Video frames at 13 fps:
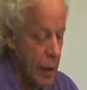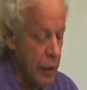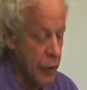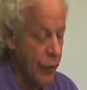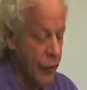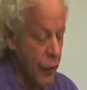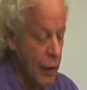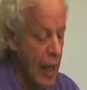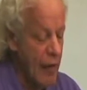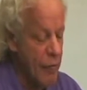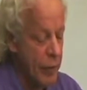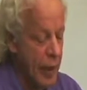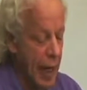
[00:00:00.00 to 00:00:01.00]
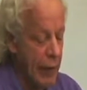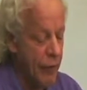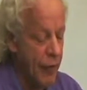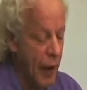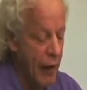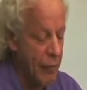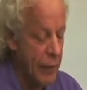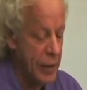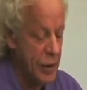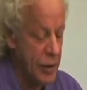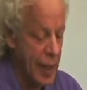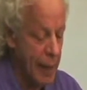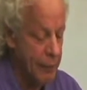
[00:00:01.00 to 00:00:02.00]
The full FBI involvement in
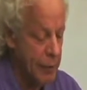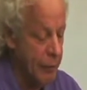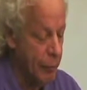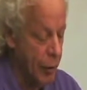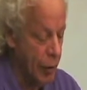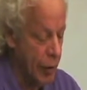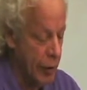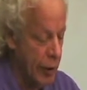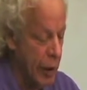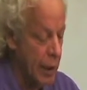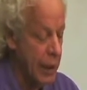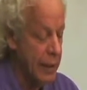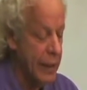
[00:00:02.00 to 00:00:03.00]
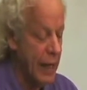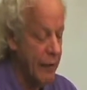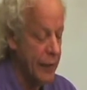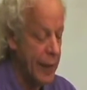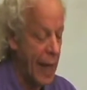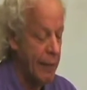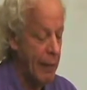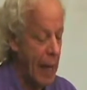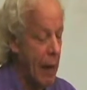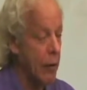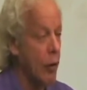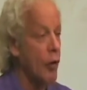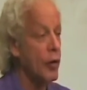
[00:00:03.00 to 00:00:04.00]
this attempted murder never came
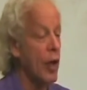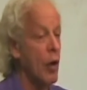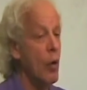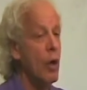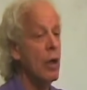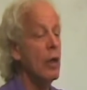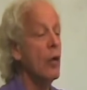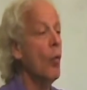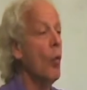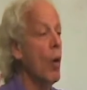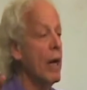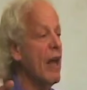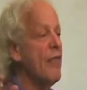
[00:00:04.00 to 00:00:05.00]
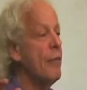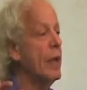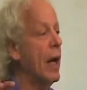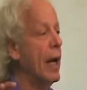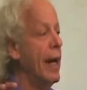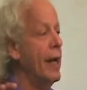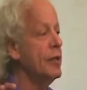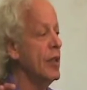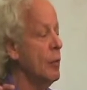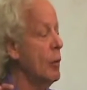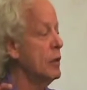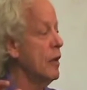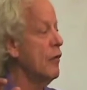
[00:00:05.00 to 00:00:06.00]
out, although one FBI agent
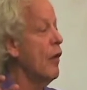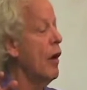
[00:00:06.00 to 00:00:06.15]
was